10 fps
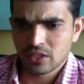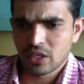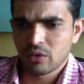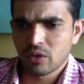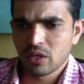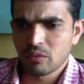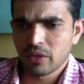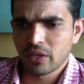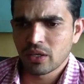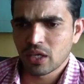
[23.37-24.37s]
I have done
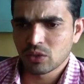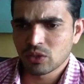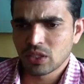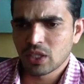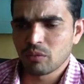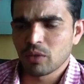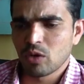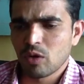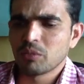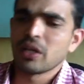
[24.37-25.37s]
my graduation in
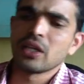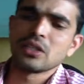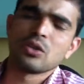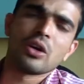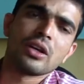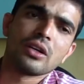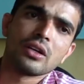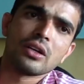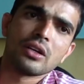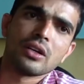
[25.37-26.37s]
BCom, then I
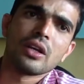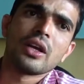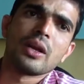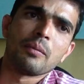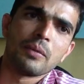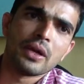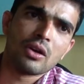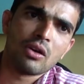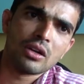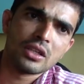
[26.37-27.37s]
joined MBA
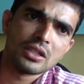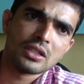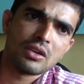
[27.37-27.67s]
college.